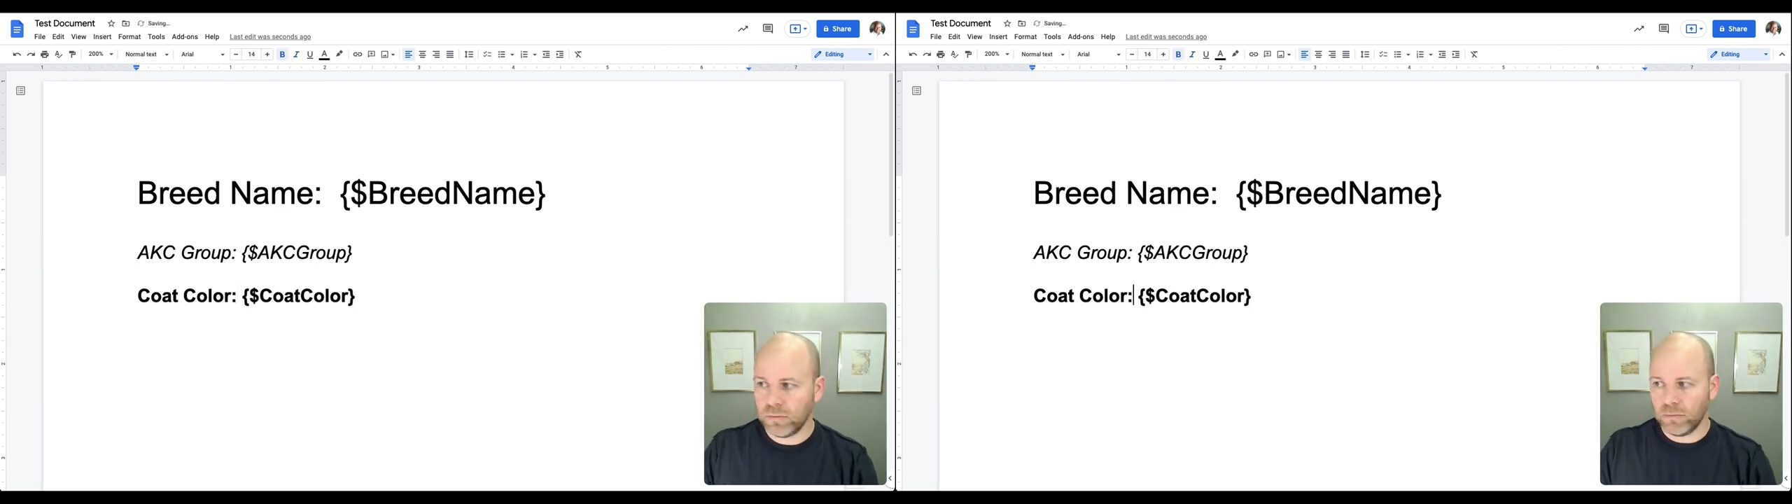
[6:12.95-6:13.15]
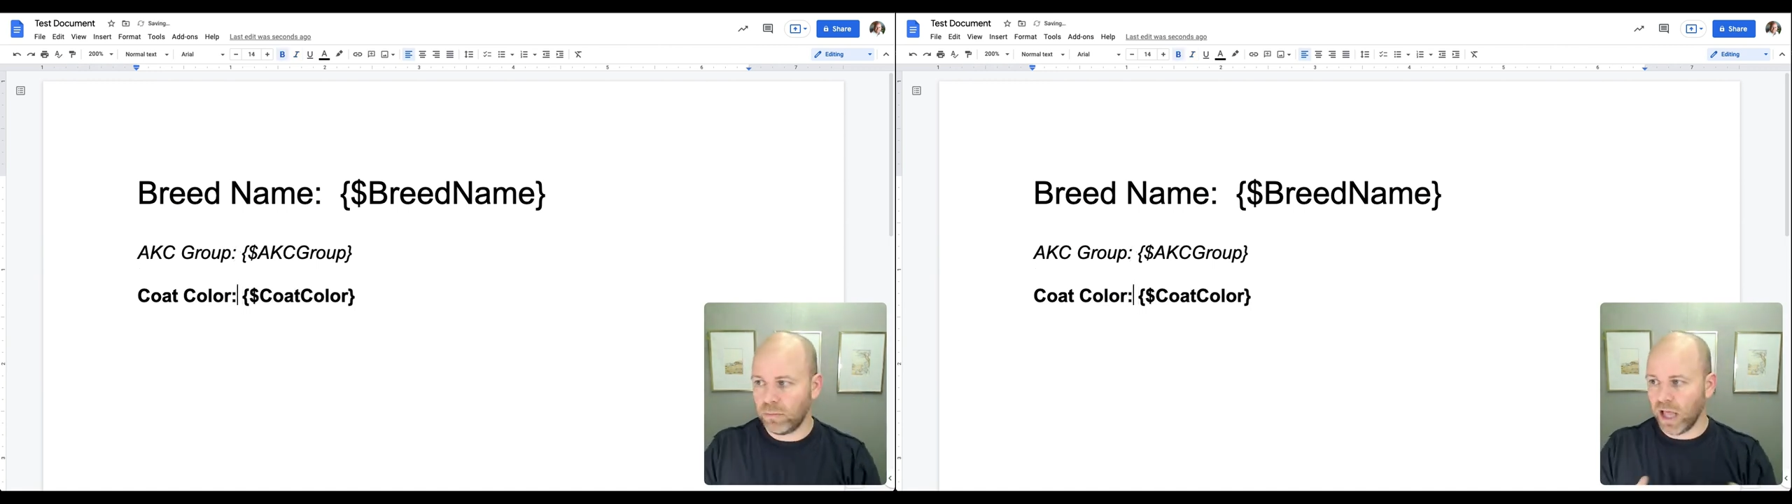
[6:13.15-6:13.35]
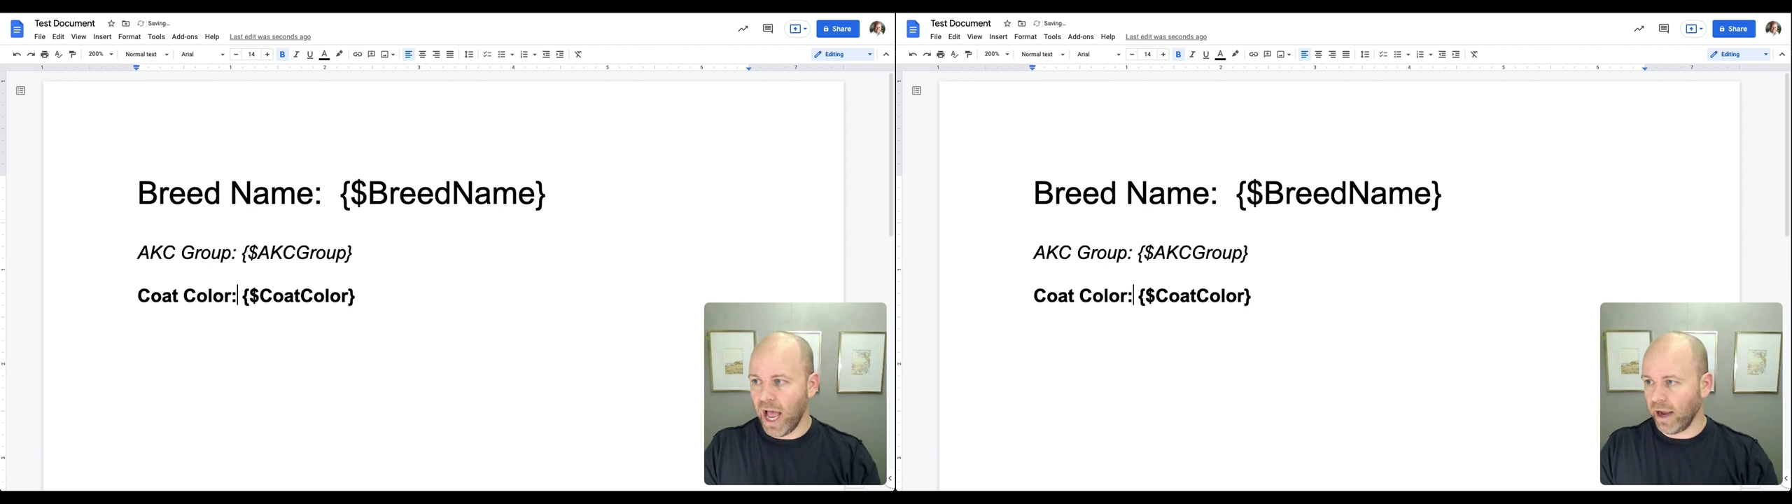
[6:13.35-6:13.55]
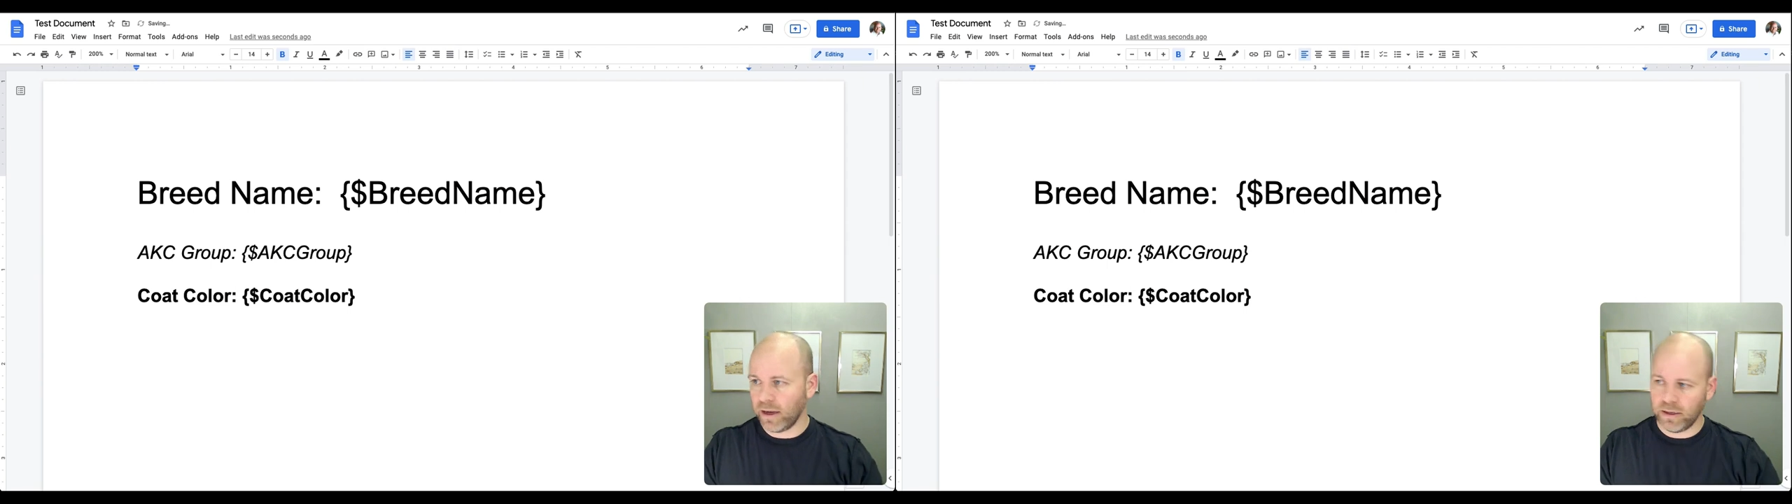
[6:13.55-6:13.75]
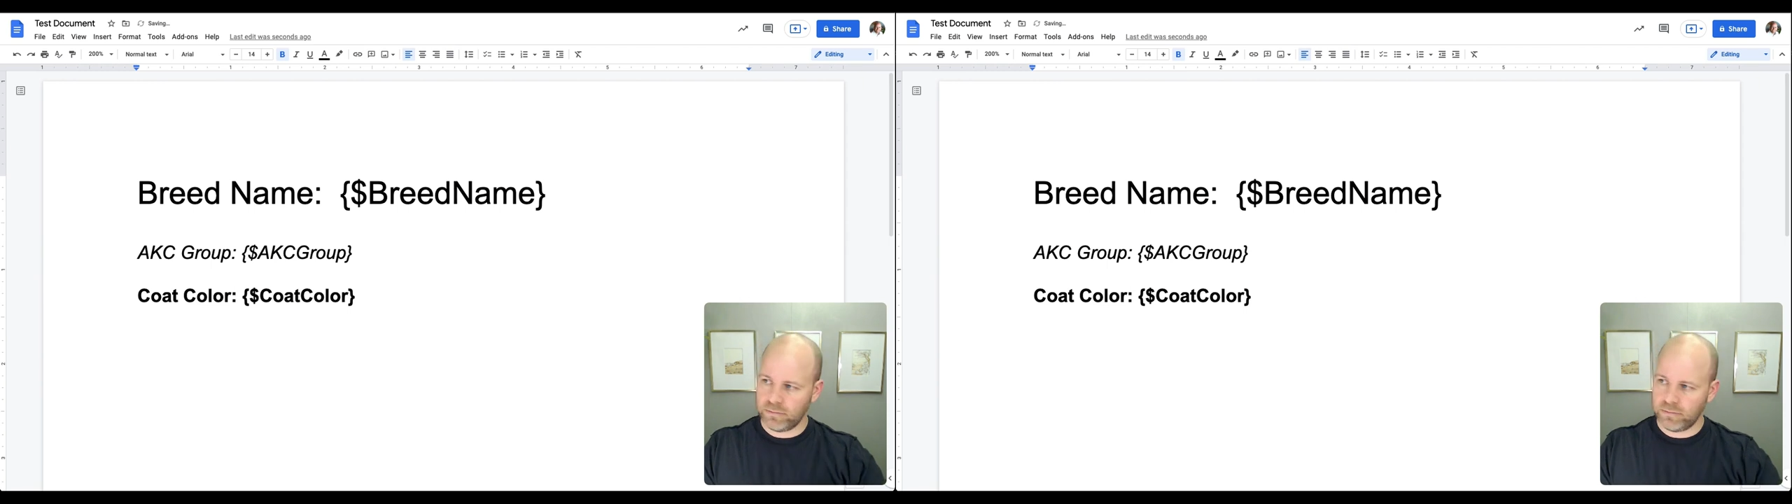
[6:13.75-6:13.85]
black,